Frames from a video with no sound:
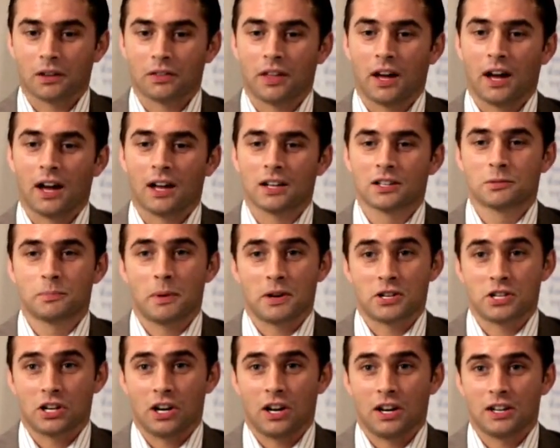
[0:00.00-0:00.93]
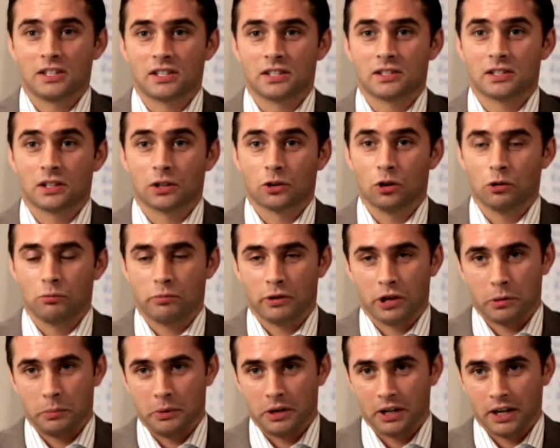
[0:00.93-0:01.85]
that specialises in
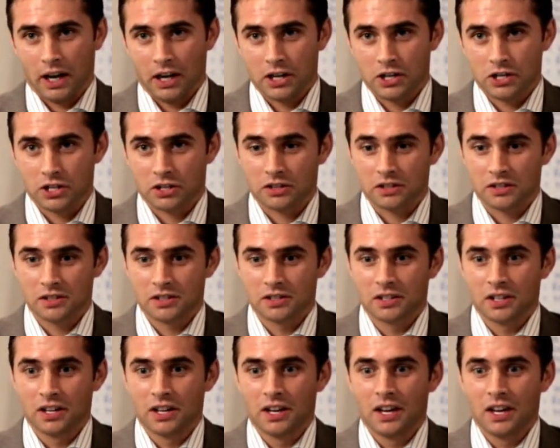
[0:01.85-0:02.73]
corporate communications